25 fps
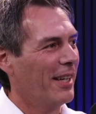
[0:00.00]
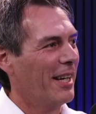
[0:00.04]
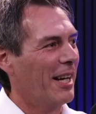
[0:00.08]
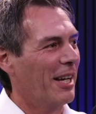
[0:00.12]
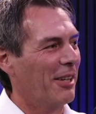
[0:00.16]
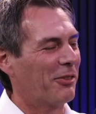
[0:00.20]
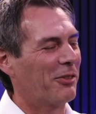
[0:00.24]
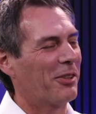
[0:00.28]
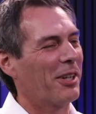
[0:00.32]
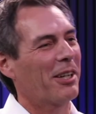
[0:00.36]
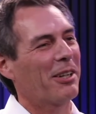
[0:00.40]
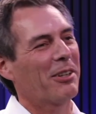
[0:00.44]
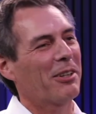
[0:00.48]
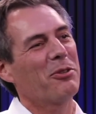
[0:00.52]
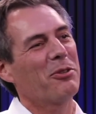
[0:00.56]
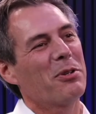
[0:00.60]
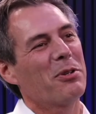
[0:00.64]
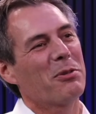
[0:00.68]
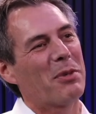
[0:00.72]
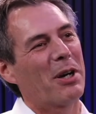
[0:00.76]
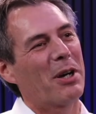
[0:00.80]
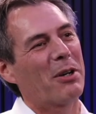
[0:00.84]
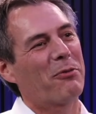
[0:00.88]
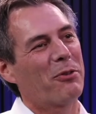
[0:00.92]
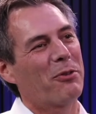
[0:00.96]
I started
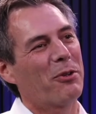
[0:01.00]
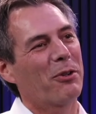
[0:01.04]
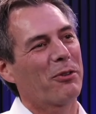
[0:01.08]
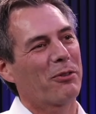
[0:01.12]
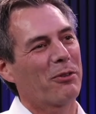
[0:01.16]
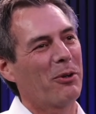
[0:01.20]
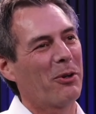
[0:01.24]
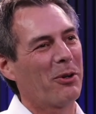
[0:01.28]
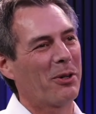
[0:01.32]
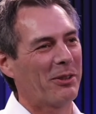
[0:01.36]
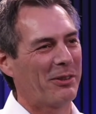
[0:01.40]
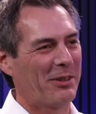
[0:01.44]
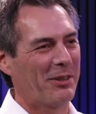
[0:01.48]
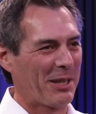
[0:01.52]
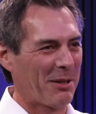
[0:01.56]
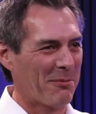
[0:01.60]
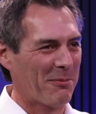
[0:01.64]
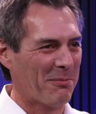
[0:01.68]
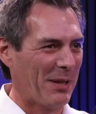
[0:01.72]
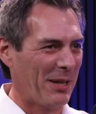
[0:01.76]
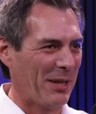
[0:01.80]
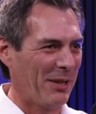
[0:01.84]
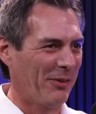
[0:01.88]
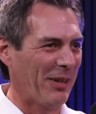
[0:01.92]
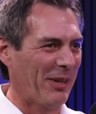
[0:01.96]
my first loyalty
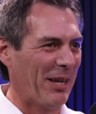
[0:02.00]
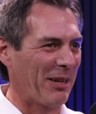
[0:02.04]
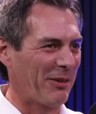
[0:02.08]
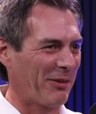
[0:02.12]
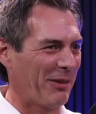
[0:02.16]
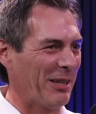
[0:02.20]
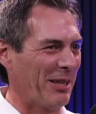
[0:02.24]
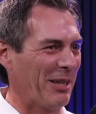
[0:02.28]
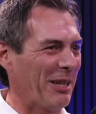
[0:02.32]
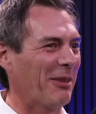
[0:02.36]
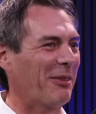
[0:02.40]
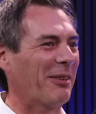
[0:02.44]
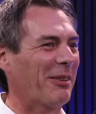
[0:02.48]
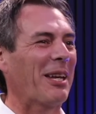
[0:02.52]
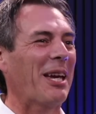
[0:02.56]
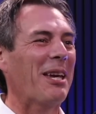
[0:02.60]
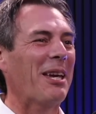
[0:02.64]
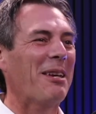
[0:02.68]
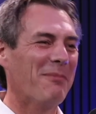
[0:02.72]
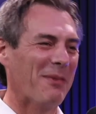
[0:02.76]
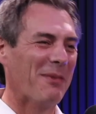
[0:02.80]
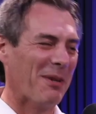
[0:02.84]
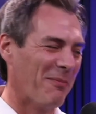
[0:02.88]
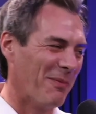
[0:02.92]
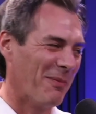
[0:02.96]
campaigns, actually. It
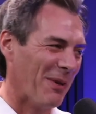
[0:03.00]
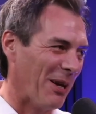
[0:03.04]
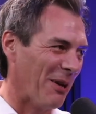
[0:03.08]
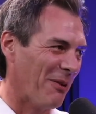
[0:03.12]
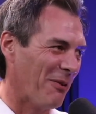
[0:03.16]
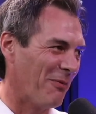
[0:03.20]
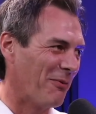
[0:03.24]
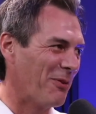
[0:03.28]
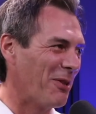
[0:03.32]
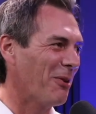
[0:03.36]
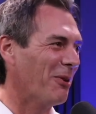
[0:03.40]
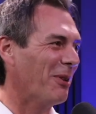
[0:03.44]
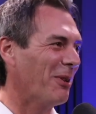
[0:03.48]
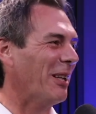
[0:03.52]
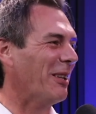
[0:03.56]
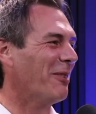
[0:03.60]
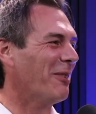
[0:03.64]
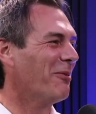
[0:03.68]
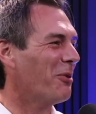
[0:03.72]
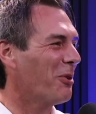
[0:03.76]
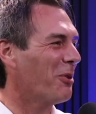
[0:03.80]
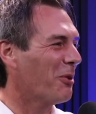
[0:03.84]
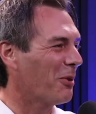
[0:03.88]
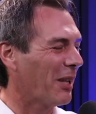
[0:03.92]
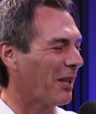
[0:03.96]
came a
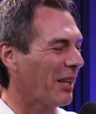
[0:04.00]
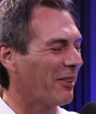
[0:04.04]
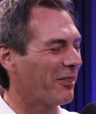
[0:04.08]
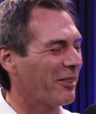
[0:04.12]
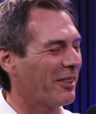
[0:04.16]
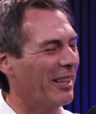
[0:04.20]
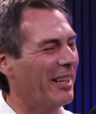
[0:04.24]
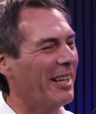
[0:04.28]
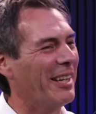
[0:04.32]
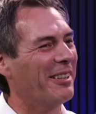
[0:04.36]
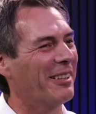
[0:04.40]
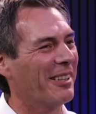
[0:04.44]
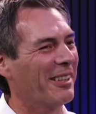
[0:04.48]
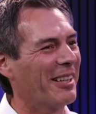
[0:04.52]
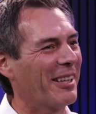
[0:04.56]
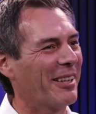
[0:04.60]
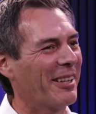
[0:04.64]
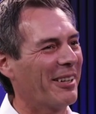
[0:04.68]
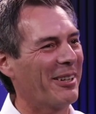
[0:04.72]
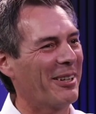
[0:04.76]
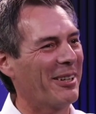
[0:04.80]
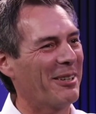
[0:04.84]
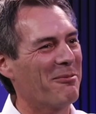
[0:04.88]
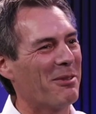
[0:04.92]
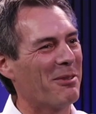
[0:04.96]
few years later that
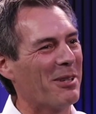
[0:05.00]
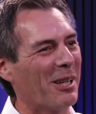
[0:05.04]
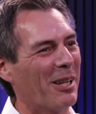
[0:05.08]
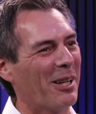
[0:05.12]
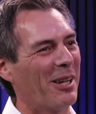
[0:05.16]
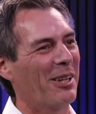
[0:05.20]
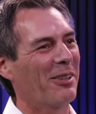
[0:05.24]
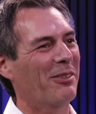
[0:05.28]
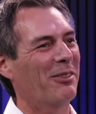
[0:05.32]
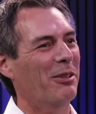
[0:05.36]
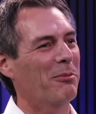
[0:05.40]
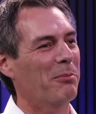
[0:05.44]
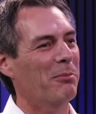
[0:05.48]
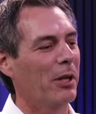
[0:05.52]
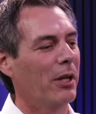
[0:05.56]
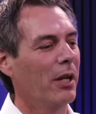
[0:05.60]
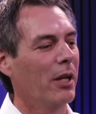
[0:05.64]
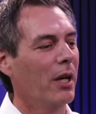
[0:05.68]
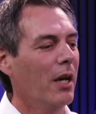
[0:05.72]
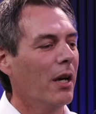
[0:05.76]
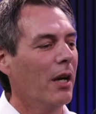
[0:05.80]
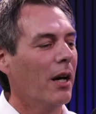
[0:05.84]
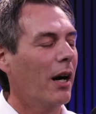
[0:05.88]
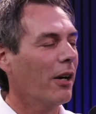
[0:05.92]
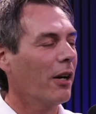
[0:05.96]
I realized it, but
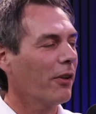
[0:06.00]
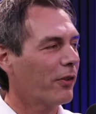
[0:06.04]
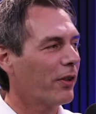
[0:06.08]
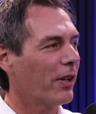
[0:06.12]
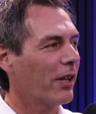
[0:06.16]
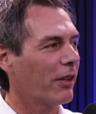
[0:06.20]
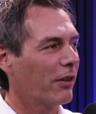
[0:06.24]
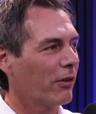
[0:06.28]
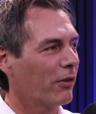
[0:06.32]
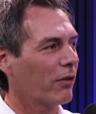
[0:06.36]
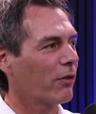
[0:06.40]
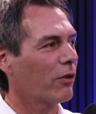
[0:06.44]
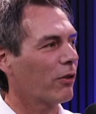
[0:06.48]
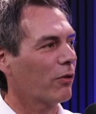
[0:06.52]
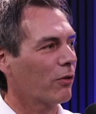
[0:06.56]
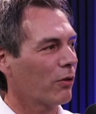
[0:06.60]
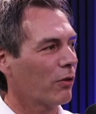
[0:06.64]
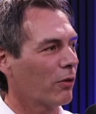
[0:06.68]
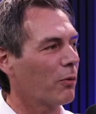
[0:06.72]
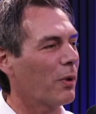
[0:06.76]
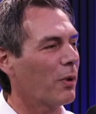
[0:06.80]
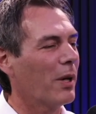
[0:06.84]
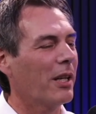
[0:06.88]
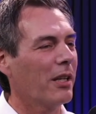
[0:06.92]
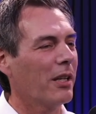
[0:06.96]
I started
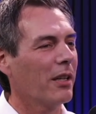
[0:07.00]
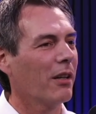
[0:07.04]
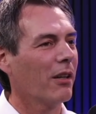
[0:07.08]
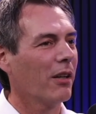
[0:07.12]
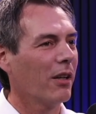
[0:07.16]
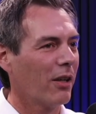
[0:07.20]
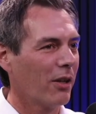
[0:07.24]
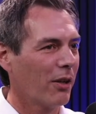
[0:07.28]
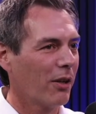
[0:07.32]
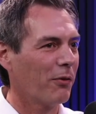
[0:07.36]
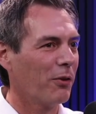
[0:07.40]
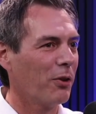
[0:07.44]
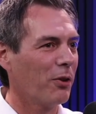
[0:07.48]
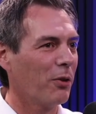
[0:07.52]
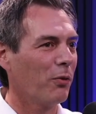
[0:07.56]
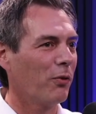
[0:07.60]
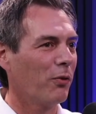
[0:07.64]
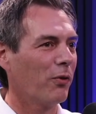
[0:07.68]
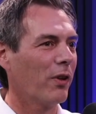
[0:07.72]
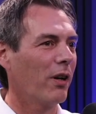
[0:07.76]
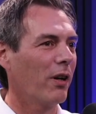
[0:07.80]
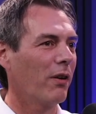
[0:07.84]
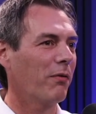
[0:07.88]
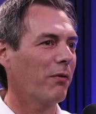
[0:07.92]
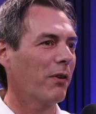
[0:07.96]
creating a lot of new
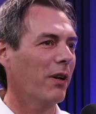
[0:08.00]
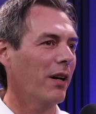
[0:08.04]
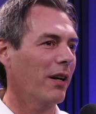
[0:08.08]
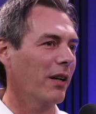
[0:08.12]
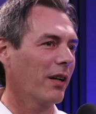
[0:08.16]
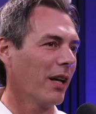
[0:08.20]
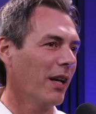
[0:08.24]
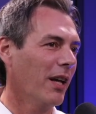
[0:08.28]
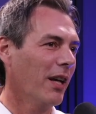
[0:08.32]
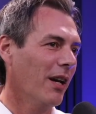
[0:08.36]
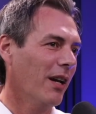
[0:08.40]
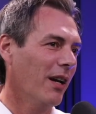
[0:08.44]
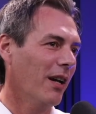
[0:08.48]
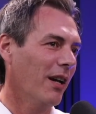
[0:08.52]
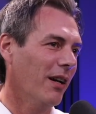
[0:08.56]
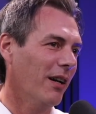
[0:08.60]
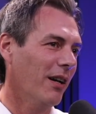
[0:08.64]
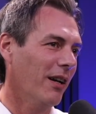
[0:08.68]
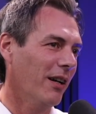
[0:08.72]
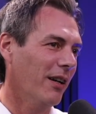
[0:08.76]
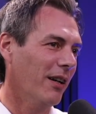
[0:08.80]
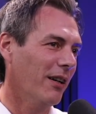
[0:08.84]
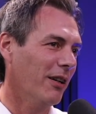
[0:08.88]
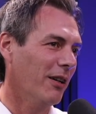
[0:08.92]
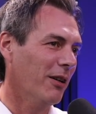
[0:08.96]
stuff, like
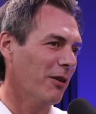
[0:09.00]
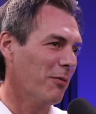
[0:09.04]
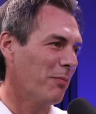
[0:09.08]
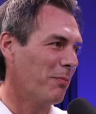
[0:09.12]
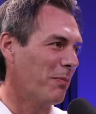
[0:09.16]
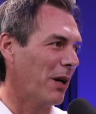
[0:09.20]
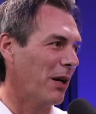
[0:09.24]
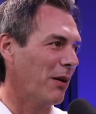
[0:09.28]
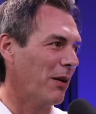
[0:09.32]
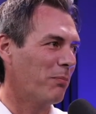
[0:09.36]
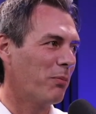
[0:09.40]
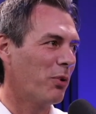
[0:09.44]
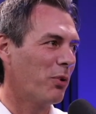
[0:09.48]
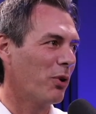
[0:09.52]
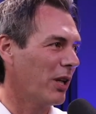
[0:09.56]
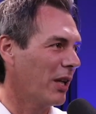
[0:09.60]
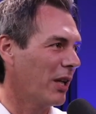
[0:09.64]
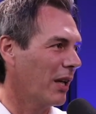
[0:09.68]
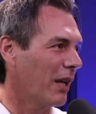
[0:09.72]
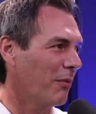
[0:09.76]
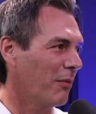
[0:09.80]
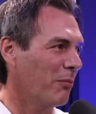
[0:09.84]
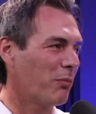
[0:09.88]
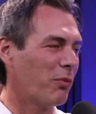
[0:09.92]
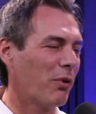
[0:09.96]
putting
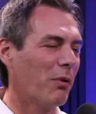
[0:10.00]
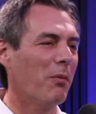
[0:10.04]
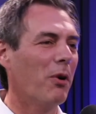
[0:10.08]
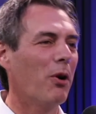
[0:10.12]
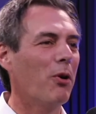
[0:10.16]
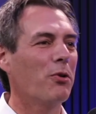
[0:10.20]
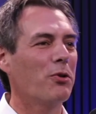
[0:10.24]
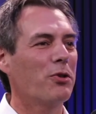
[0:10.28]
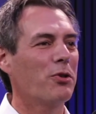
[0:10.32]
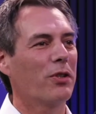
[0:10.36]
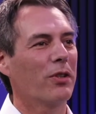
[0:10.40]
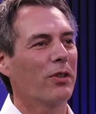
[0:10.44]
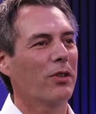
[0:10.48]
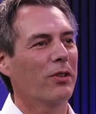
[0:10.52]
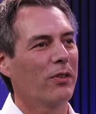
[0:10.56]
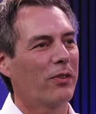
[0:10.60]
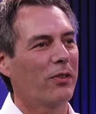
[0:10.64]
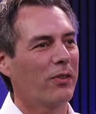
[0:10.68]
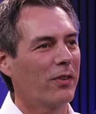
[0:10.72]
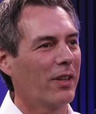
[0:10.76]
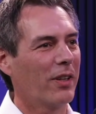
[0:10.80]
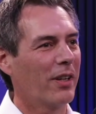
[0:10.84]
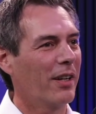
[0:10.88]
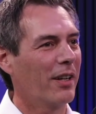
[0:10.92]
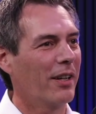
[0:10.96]
in
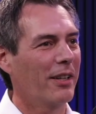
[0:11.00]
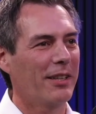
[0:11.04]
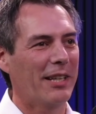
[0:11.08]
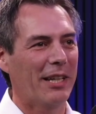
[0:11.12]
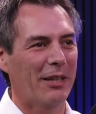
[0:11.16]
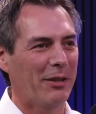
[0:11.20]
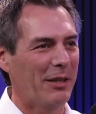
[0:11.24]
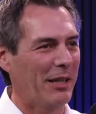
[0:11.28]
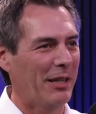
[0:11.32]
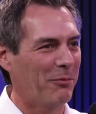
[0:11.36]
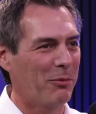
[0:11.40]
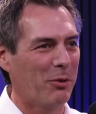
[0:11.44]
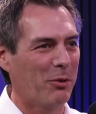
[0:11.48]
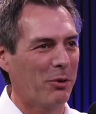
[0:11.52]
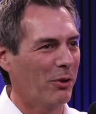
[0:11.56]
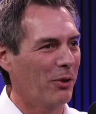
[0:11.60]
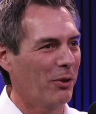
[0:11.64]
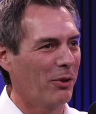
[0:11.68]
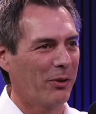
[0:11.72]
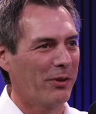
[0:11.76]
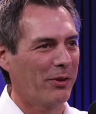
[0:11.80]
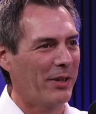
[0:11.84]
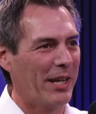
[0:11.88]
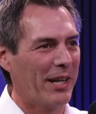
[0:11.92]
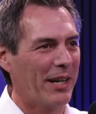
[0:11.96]
promotions that were
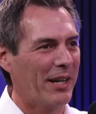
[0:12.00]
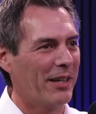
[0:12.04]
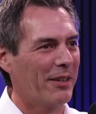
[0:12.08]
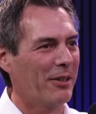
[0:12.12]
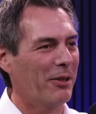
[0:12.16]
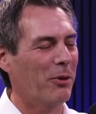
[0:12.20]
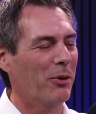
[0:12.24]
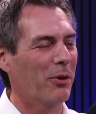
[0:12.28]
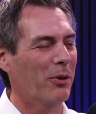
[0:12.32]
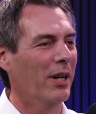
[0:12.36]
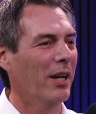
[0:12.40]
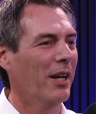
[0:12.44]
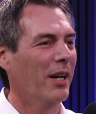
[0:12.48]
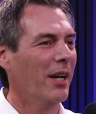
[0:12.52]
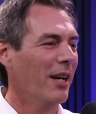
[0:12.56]
not there, or